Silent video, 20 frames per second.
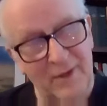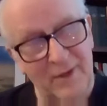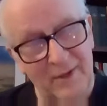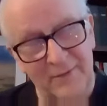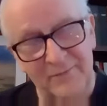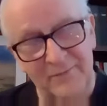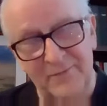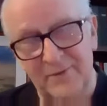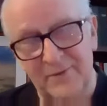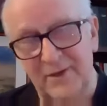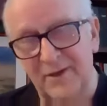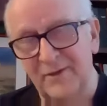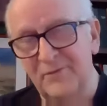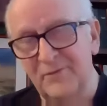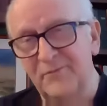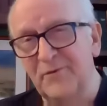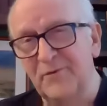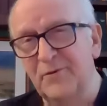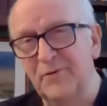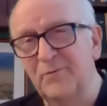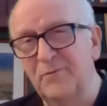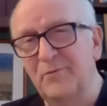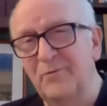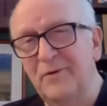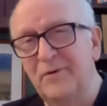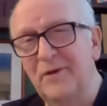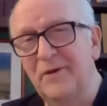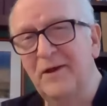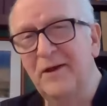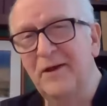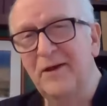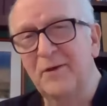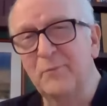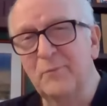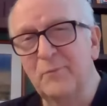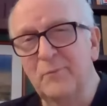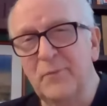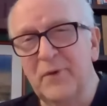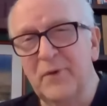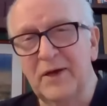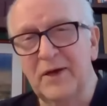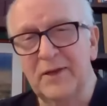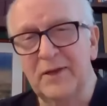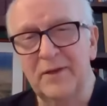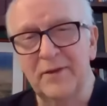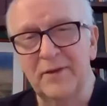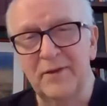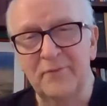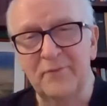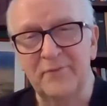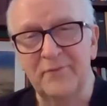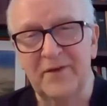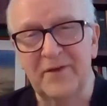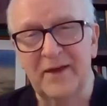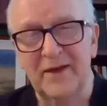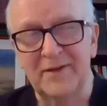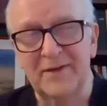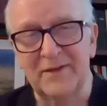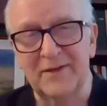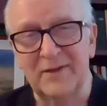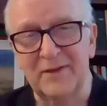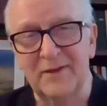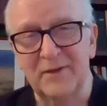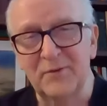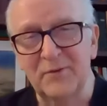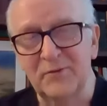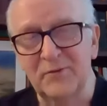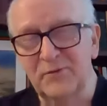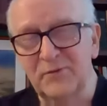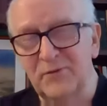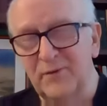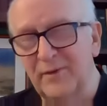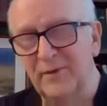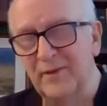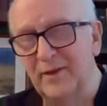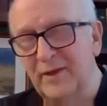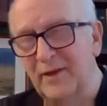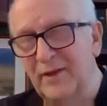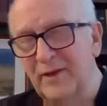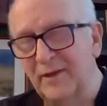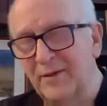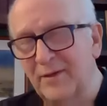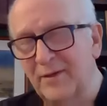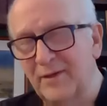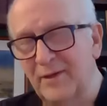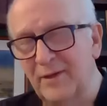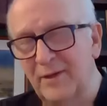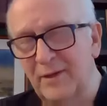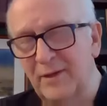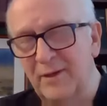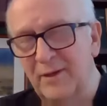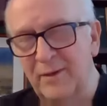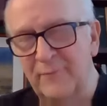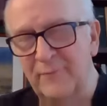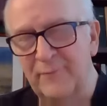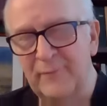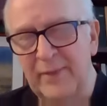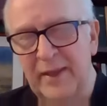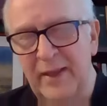I've got a few, but the fact is that uh,